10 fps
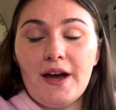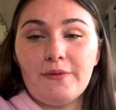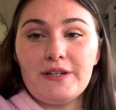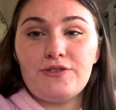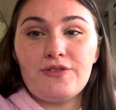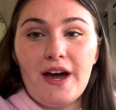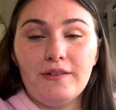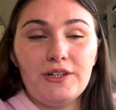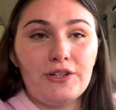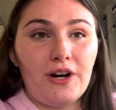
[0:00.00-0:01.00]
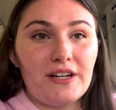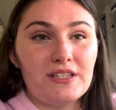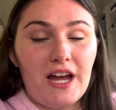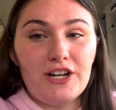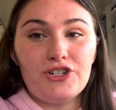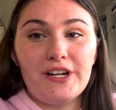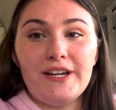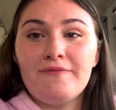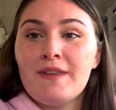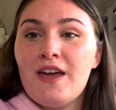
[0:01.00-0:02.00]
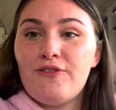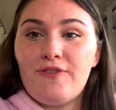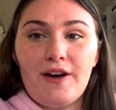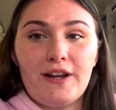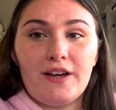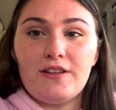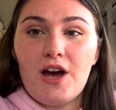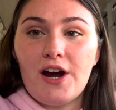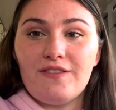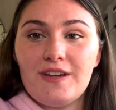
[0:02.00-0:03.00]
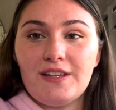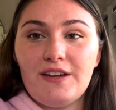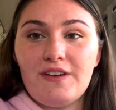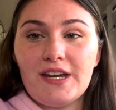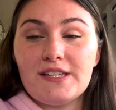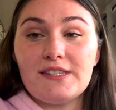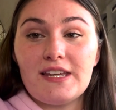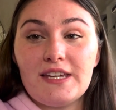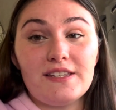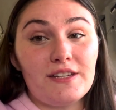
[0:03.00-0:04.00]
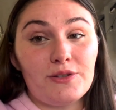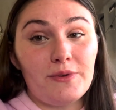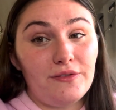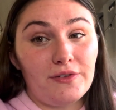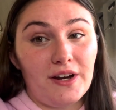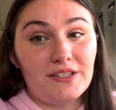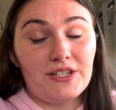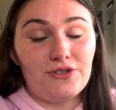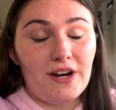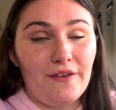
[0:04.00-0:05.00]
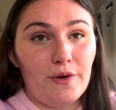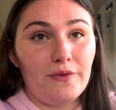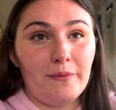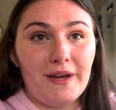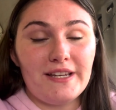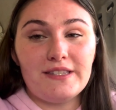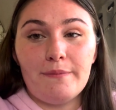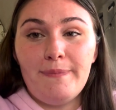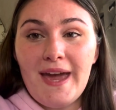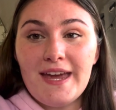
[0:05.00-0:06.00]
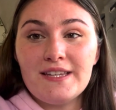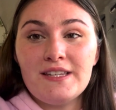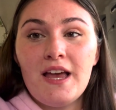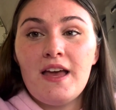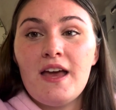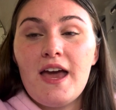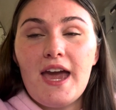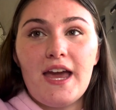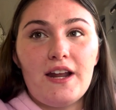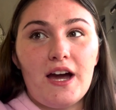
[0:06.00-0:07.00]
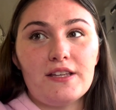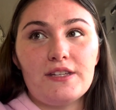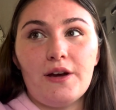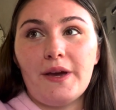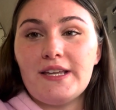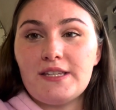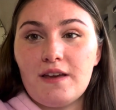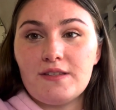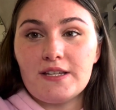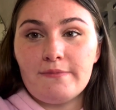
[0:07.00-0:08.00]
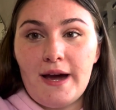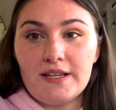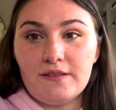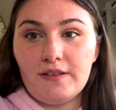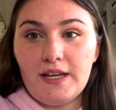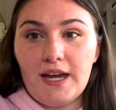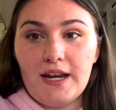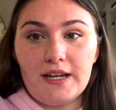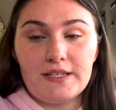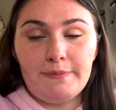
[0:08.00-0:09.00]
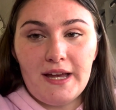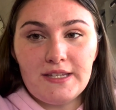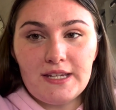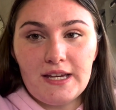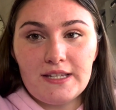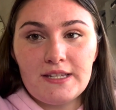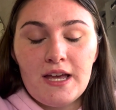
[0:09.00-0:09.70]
We traveled across country, found out RV living is the easiest way for us to travel from base to base, and also it saves us massively in expenses.